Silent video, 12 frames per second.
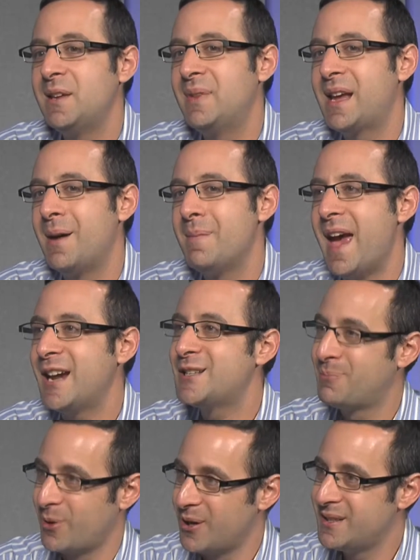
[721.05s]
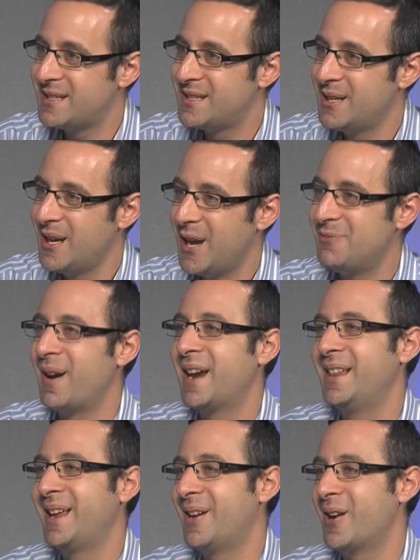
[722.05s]
become experts at
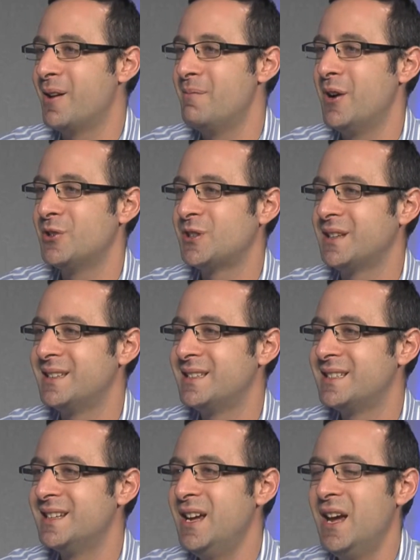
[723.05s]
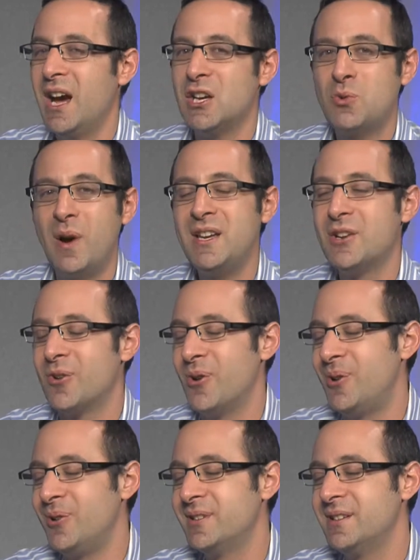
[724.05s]
regulating our emotions. A
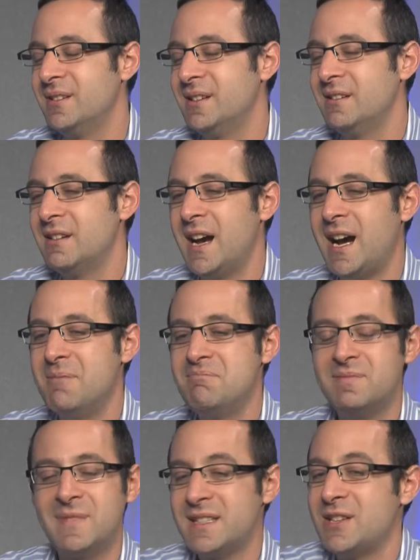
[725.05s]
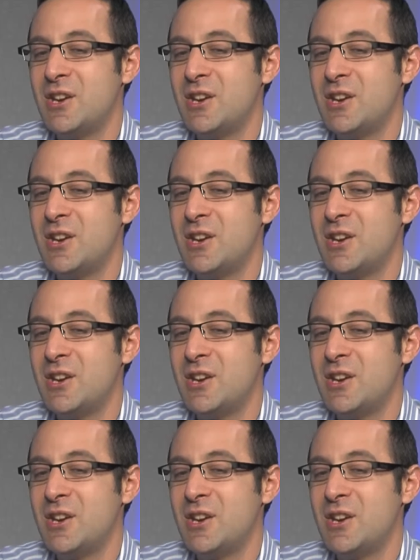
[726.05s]
20-year-old doesn't